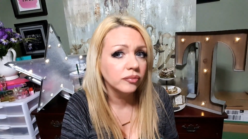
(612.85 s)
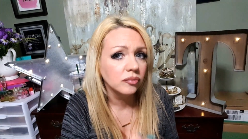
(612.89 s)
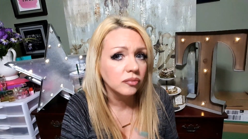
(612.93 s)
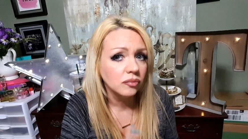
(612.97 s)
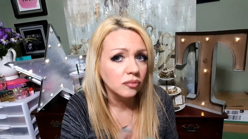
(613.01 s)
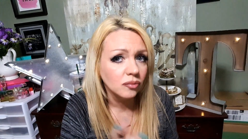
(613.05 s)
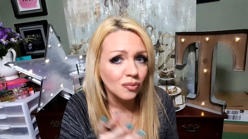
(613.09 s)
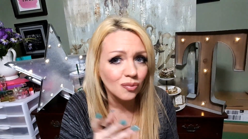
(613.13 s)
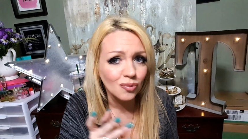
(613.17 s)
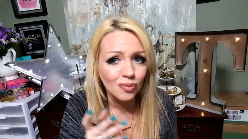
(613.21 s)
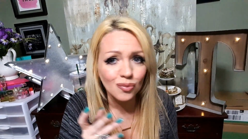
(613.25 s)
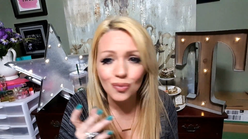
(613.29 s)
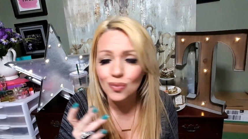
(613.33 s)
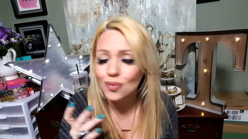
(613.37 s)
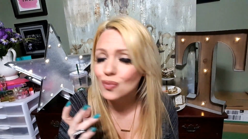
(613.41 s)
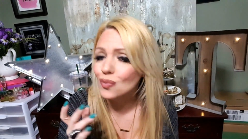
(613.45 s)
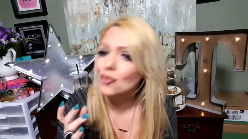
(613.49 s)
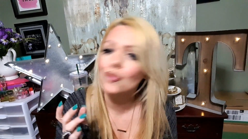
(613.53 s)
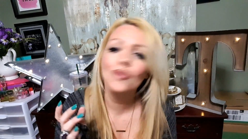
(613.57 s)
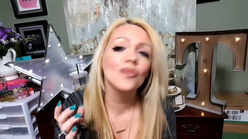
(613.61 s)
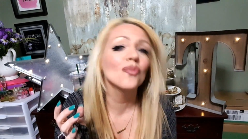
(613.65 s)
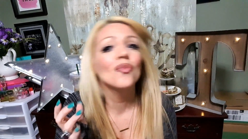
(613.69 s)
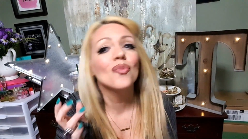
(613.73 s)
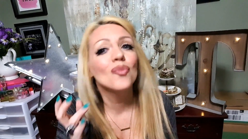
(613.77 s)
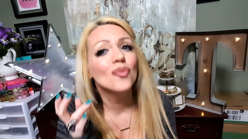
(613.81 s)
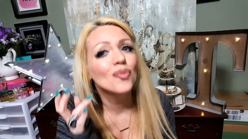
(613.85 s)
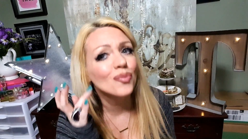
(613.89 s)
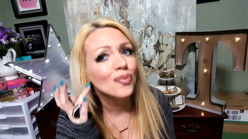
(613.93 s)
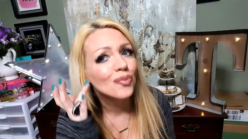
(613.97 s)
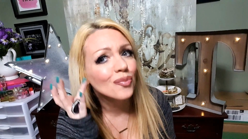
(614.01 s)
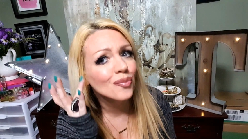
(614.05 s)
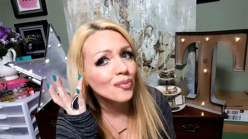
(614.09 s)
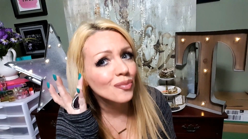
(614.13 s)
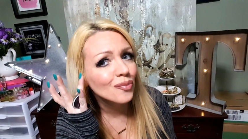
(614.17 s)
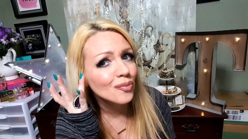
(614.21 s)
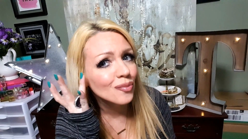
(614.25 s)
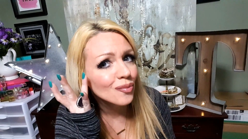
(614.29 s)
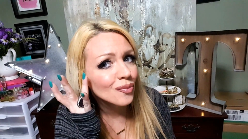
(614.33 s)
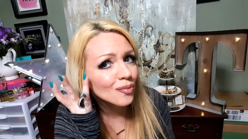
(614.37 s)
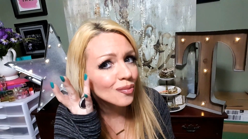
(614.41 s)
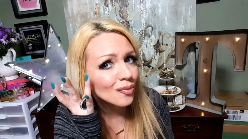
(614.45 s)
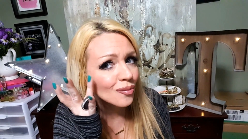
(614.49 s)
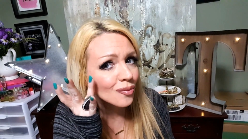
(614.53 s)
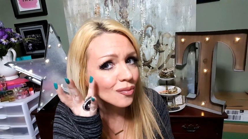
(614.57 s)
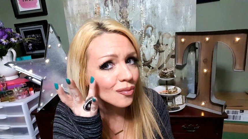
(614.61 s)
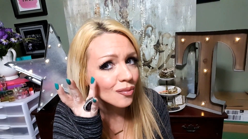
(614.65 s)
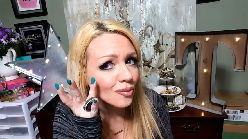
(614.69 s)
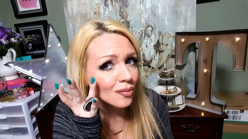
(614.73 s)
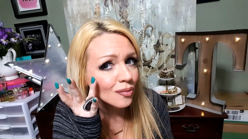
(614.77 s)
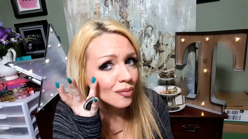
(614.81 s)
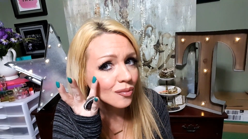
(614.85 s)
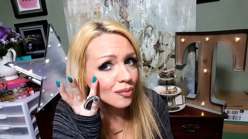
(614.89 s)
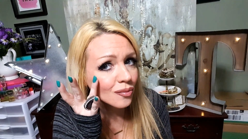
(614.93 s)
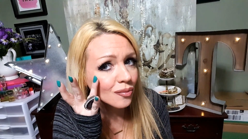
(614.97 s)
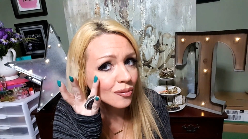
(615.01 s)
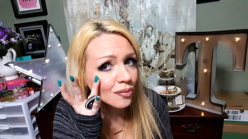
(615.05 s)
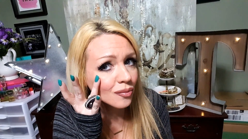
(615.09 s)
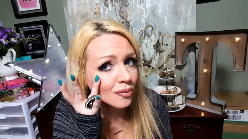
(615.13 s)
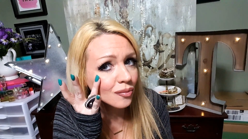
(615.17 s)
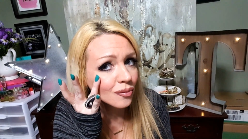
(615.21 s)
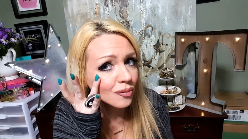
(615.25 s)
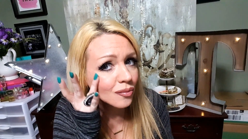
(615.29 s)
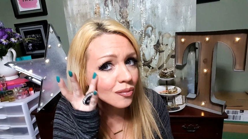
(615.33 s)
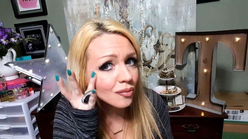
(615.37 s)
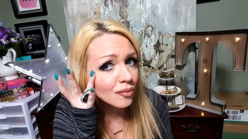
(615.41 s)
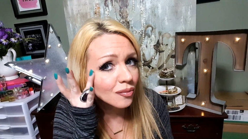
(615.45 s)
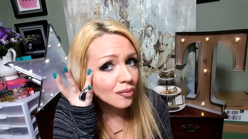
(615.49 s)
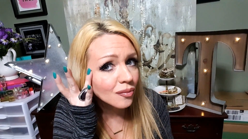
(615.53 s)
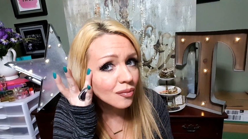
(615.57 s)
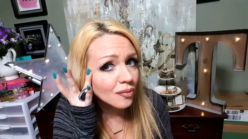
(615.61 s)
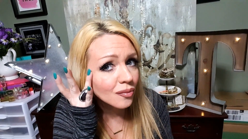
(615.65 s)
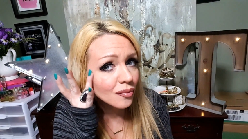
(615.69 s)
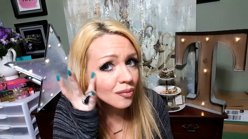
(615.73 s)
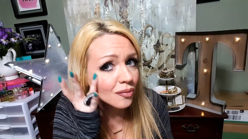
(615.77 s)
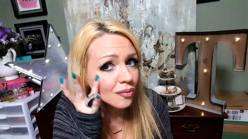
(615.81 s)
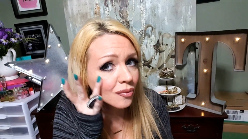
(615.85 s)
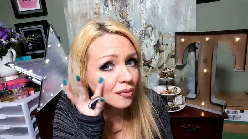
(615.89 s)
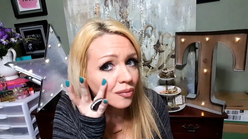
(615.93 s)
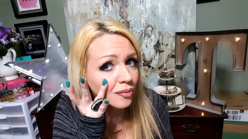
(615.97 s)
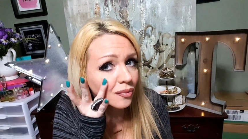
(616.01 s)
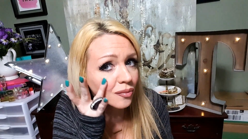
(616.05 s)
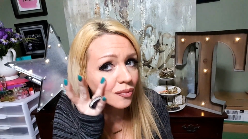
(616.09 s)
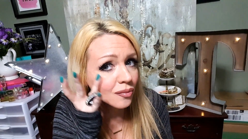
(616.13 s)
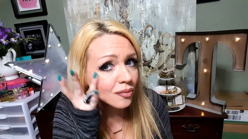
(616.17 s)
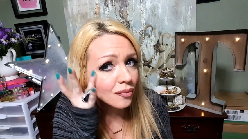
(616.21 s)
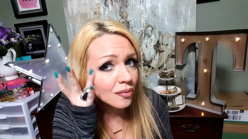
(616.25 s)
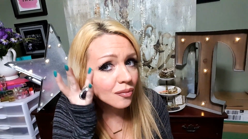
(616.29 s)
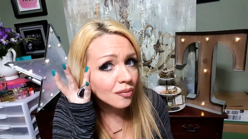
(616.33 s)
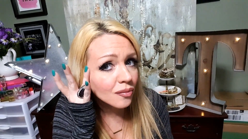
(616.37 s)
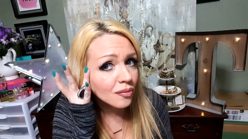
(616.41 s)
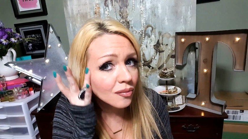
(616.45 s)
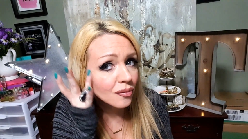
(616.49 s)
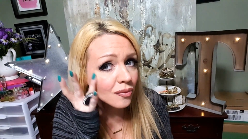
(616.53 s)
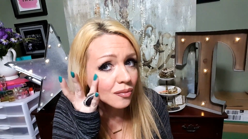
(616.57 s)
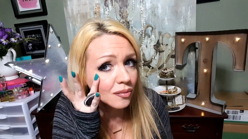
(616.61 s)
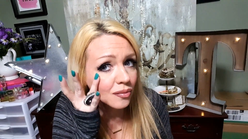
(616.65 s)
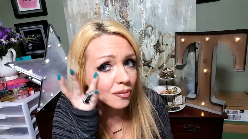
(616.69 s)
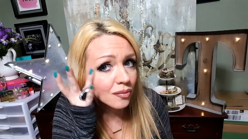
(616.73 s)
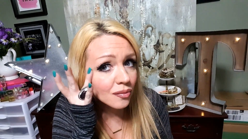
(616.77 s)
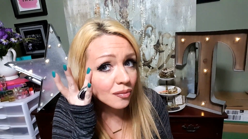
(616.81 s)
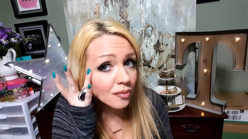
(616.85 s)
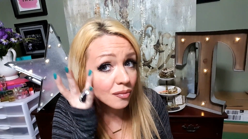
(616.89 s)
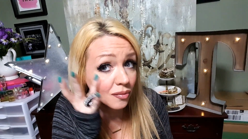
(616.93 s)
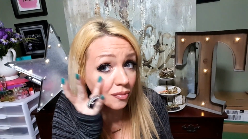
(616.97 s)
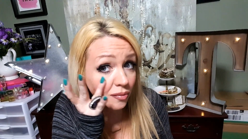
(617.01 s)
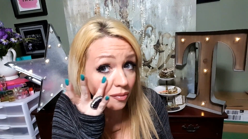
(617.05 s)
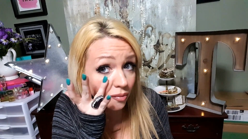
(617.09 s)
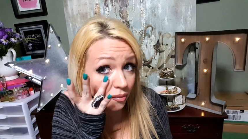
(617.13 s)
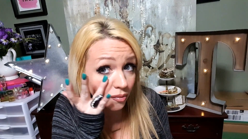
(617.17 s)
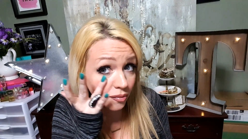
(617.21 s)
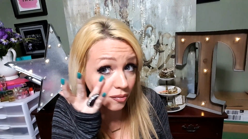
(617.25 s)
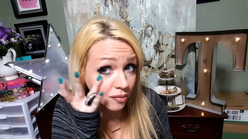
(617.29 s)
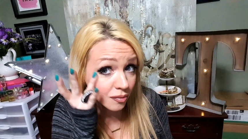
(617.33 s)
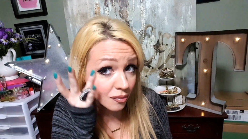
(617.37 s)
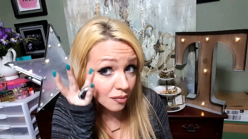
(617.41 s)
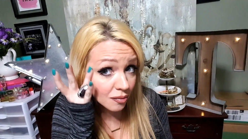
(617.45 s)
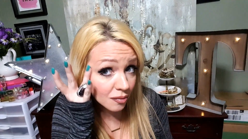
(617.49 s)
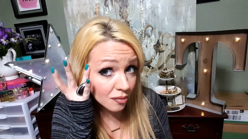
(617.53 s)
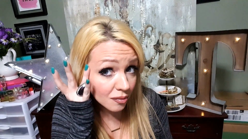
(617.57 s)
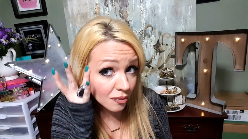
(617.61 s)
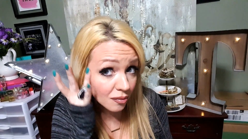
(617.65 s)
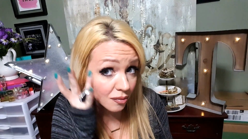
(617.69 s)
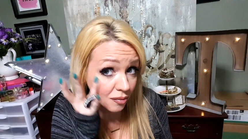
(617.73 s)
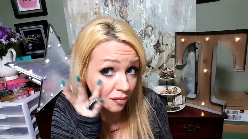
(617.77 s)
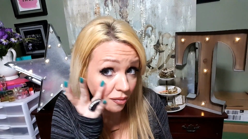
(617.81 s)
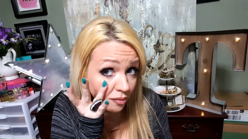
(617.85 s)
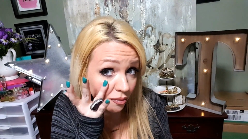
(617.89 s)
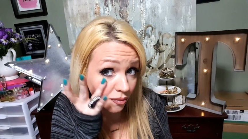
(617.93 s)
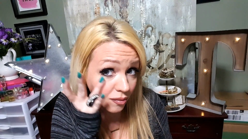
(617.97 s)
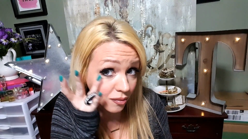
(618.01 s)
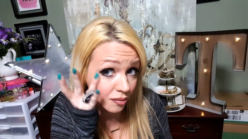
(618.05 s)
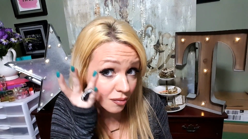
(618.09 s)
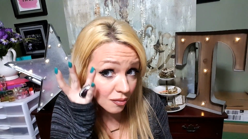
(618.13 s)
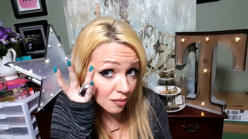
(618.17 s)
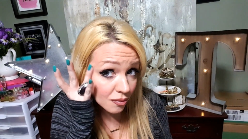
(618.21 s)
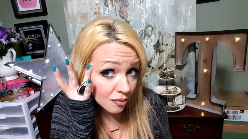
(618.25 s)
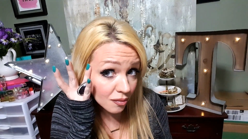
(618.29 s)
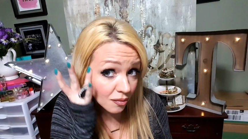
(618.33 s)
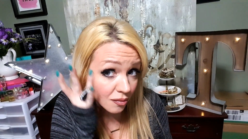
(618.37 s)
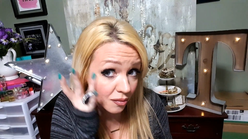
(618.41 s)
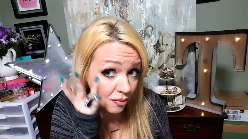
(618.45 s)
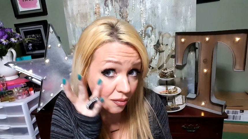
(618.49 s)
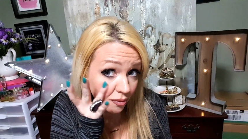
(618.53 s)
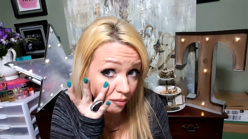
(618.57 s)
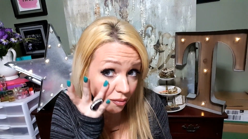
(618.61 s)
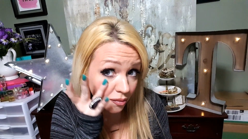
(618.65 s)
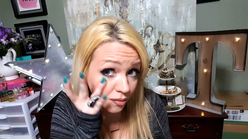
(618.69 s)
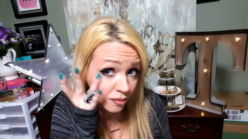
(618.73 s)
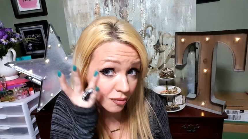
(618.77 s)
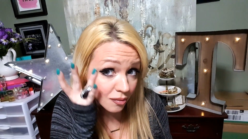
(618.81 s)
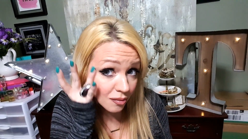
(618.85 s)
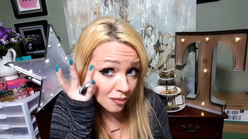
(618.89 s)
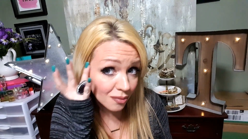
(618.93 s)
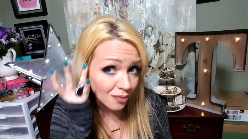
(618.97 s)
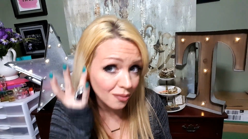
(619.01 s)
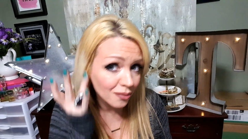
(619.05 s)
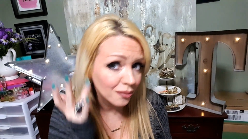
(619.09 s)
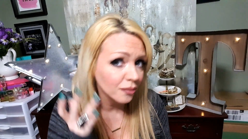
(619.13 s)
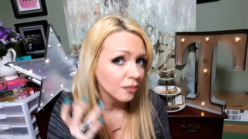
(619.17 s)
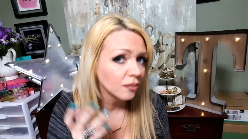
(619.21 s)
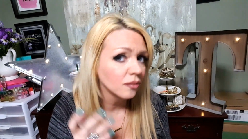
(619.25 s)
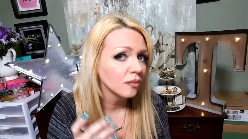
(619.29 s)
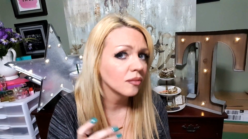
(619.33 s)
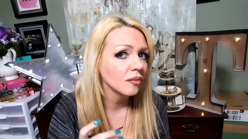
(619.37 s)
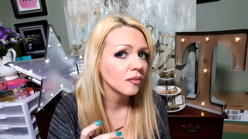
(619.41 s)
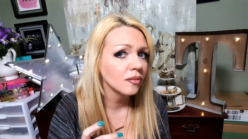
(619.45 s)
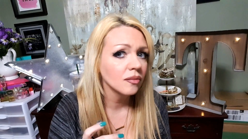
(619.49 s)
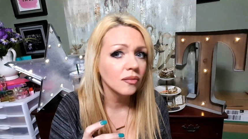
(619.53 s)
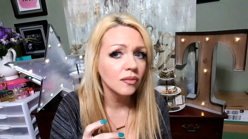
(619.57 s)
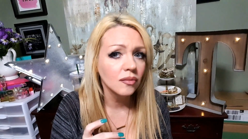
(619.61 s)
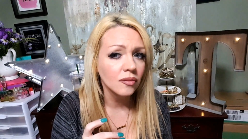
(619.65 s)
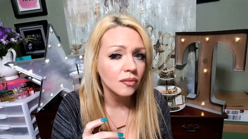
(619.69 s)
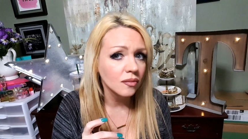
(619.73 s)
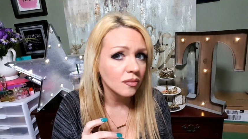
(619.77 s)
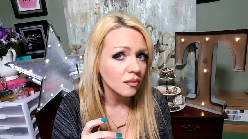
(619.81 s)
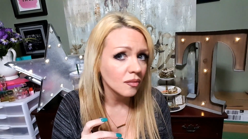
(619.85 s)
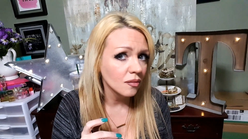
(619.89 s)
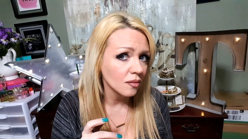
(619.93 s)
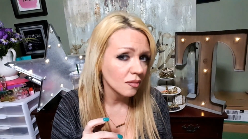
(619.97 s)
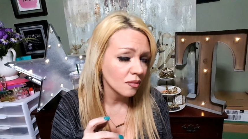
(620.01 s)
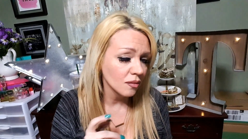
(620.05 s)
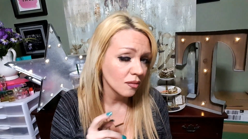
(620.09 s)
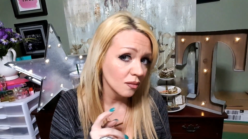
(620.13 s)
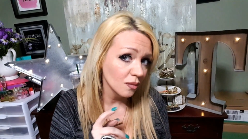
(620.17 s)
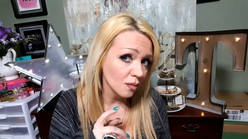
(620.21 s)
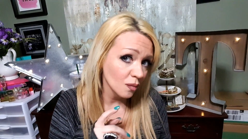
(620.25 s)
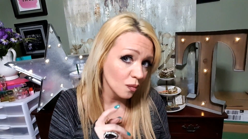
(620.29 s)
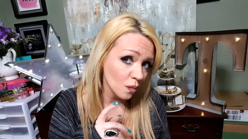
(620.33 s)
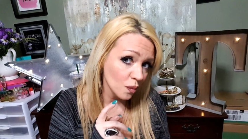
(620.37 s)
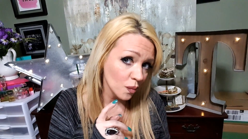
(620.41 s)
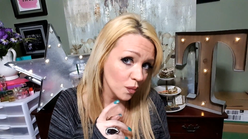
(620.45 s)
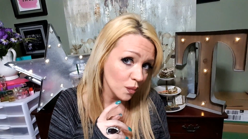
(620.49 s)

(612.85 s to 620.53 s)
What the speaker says: (silence)